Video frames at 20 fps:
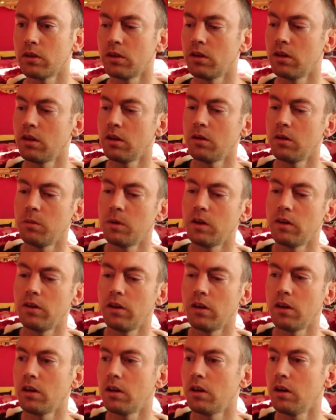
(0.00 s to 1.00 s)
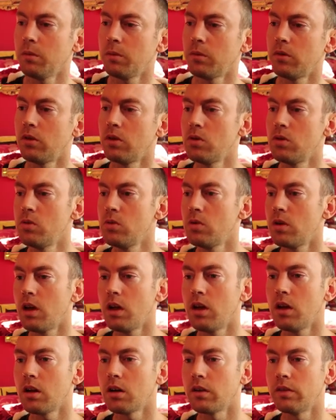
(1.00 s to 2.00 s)
And I'm going to take it up to
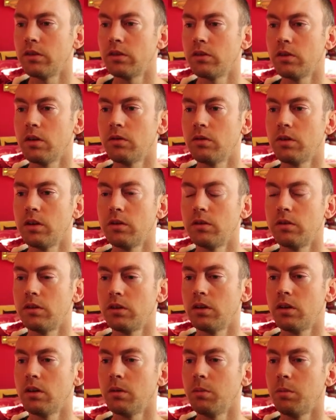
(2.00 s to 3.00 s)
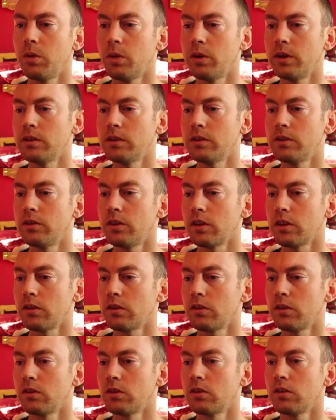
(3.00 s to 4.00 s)
a conservative
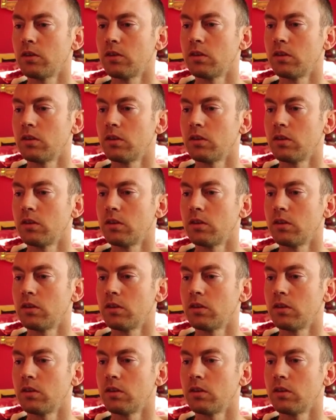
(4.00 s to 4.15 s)
0.6.